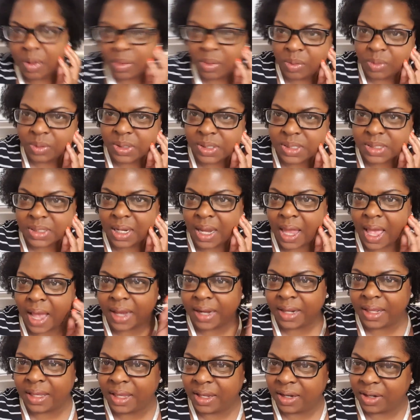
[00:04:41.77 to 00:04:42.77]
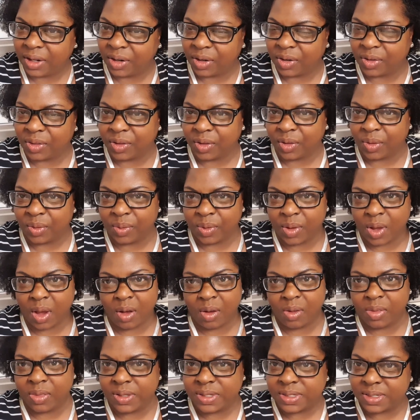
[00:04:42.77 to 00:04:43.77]
oh, this lighting in here, though,
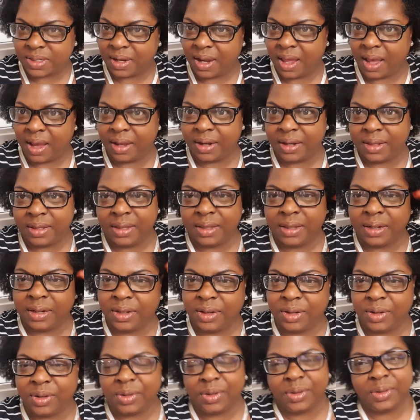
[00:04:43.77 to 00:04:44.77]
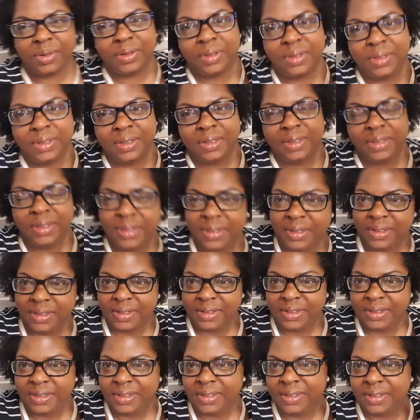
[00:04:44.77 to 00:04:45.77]
y'all. This lighting in here.
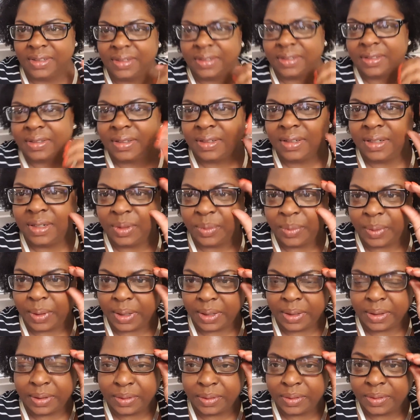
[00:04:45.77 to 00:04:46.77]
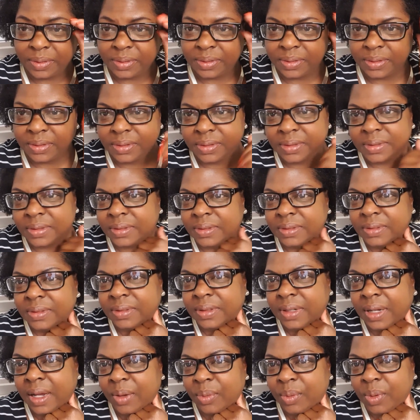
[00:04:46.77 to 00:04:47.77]
Anyway,
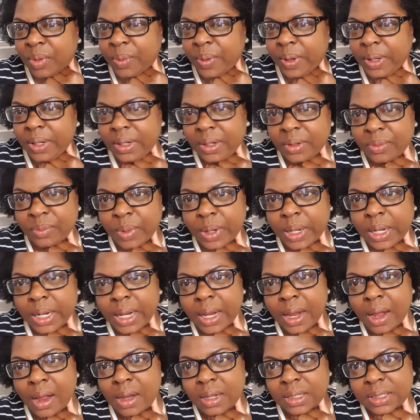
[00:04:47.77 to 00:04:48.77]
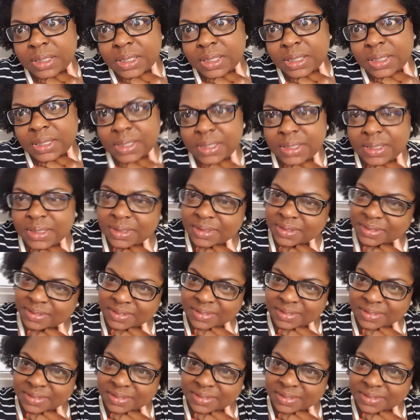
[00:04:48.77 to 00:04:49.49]
now we're waiting on radiology.